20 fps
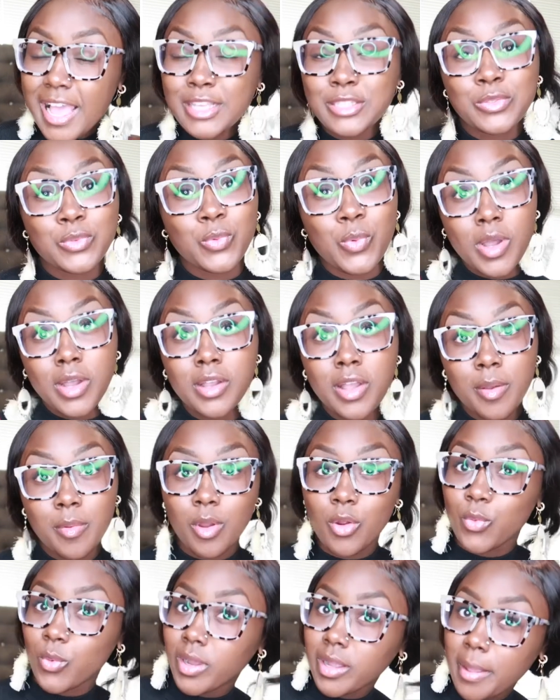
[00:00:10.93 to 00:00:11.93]
guys welcome
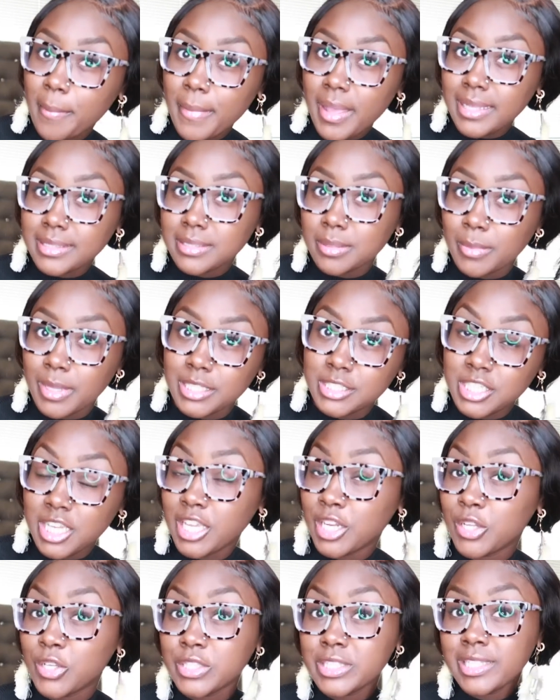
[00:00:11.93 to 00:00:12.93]
or welcome back to my
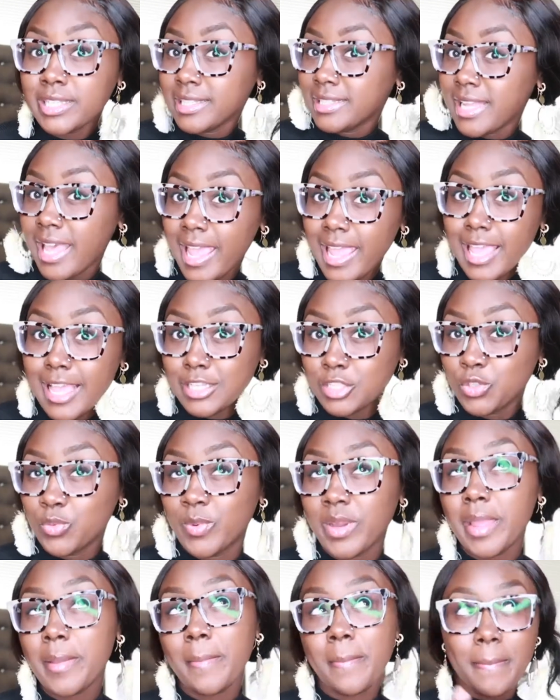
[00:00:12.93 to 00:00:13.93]
channel today as you
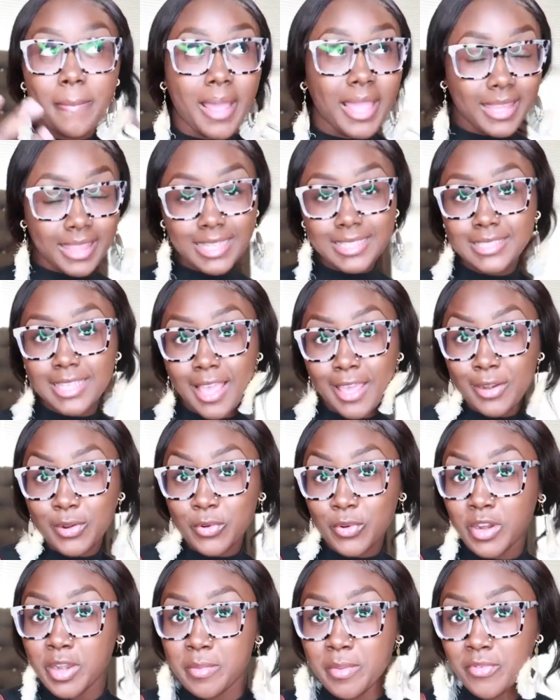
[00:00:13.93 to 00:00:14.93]
read by the title
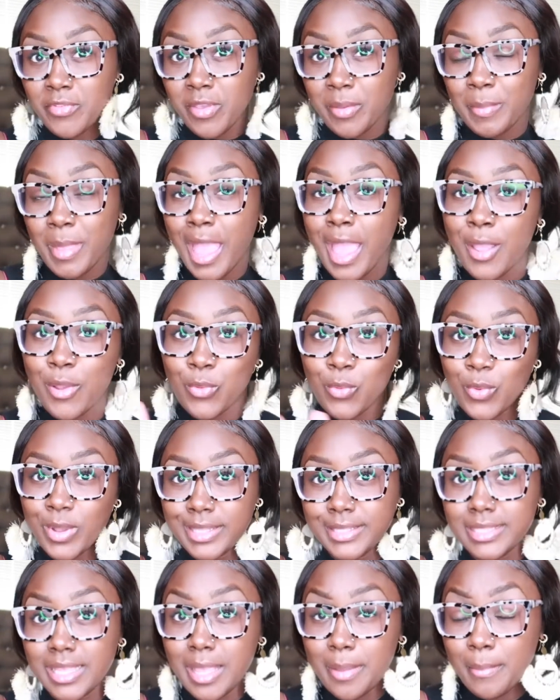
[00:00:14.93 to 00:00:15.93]
we're going to be filming a
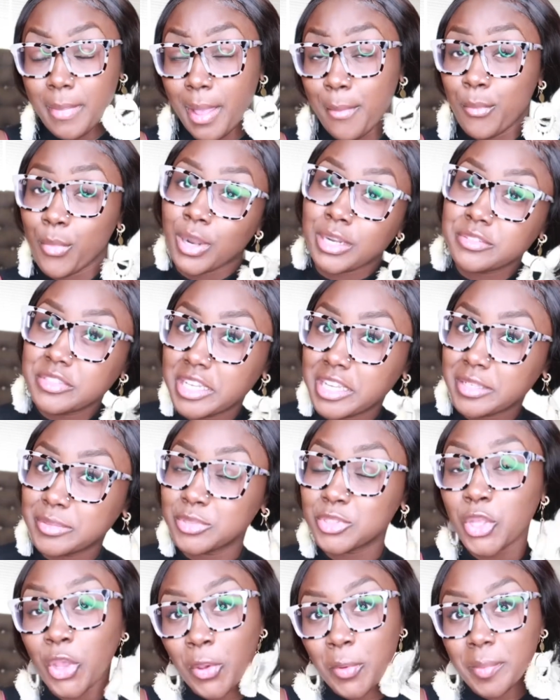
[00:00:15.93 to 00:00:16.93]
what's in my marc jacobs
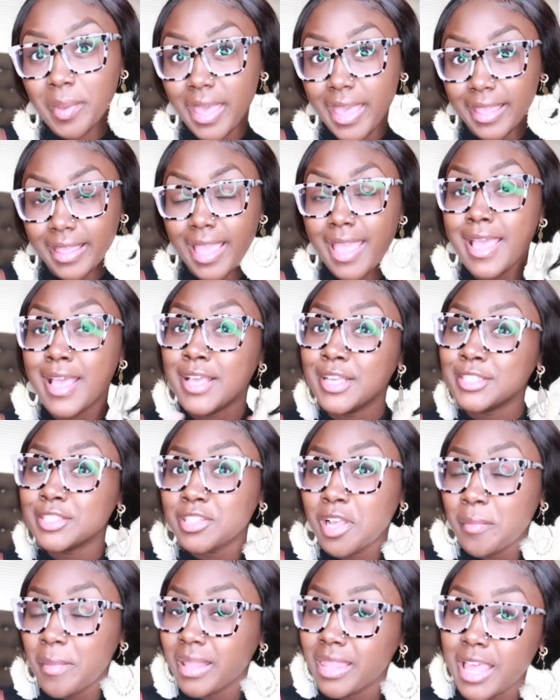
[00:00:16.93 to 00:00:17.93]
tote bag
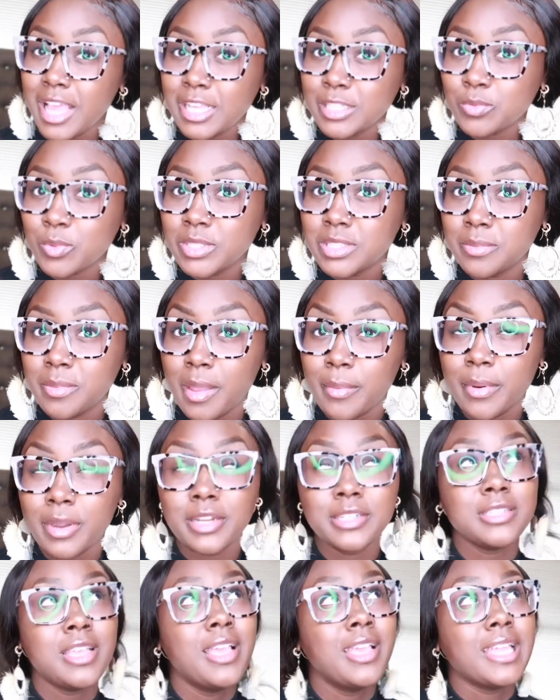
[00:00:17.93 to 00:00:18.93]
so my last what's in my
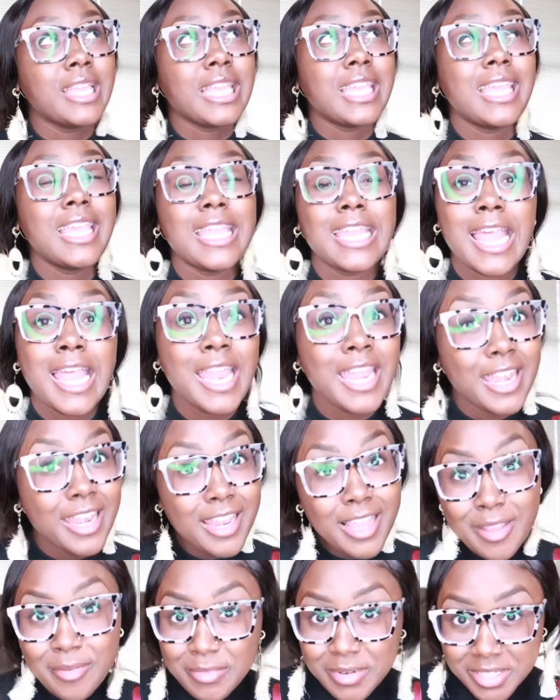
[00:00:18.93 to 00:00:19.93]
purse did
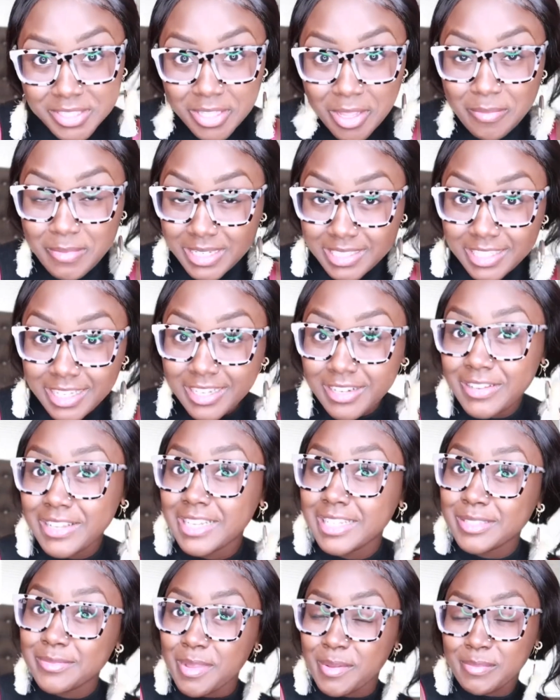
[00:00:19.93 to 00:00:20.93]
numbers on my channel it
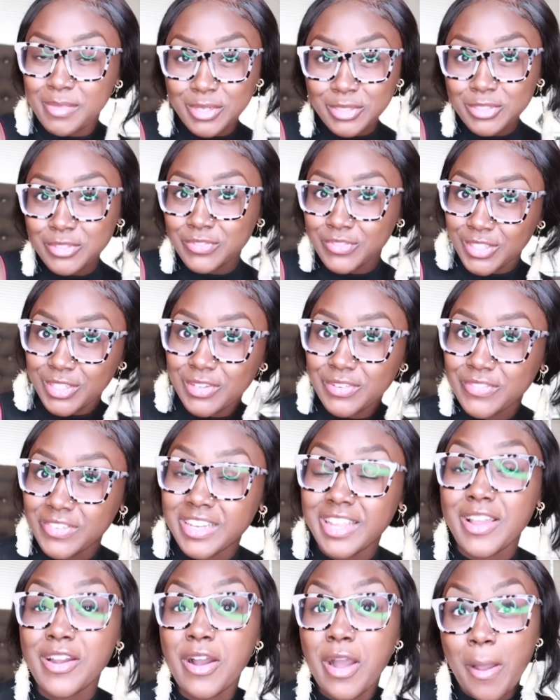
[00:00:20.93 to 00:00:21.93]
is my most viewed
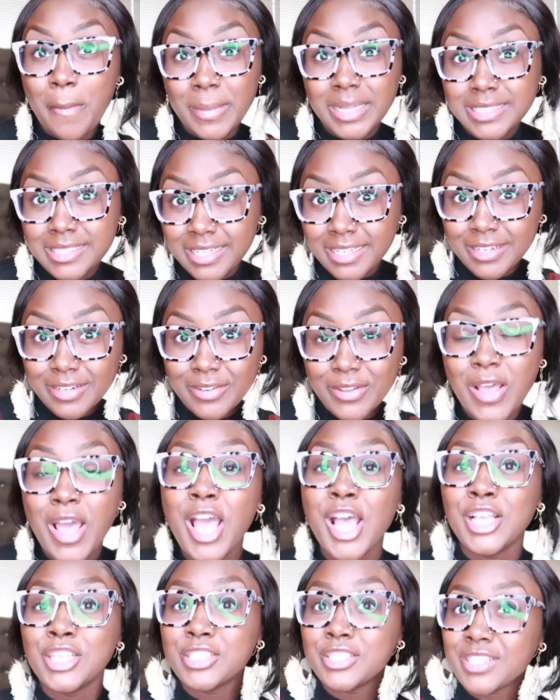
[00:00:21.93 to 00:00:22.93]
video on my channel
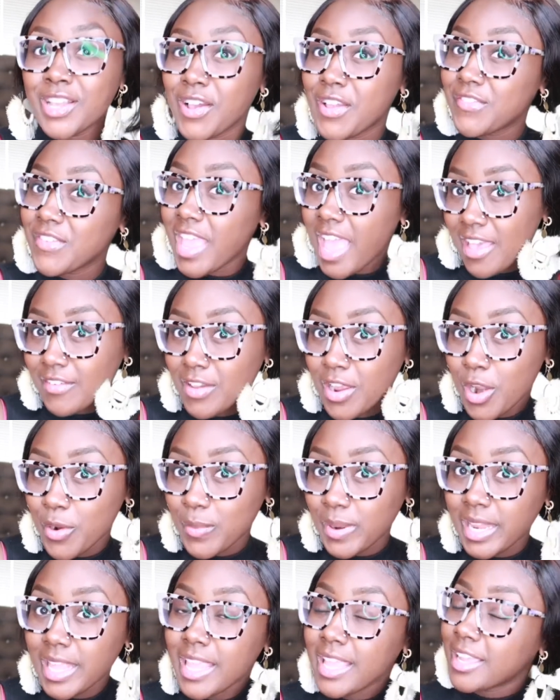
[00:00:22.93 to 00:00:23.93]
so if you haven't
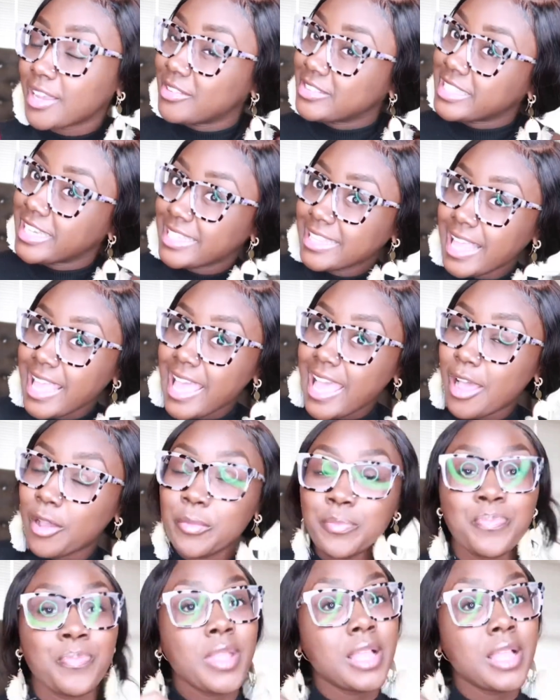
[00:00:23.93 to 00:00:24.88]
already check that out